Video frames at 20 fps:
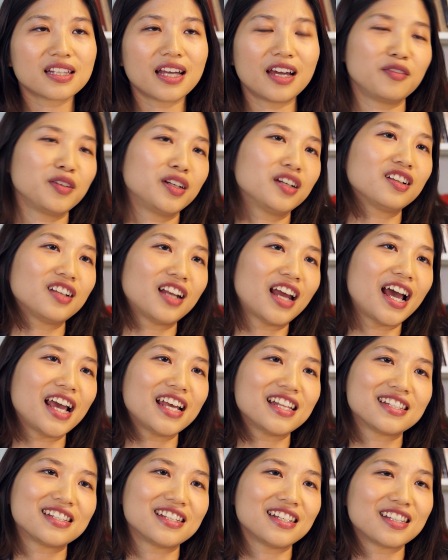I
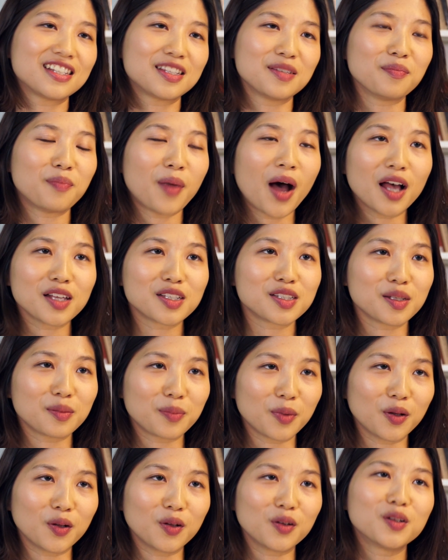realized it's
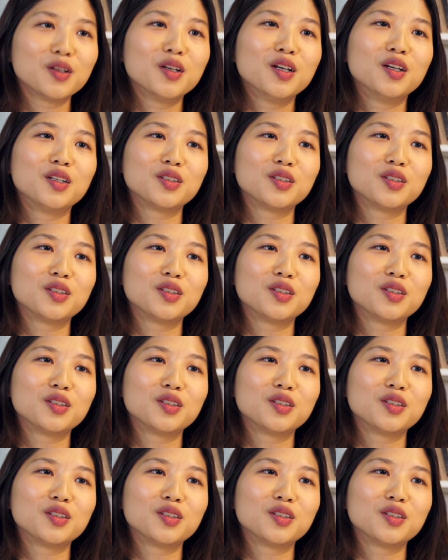impossible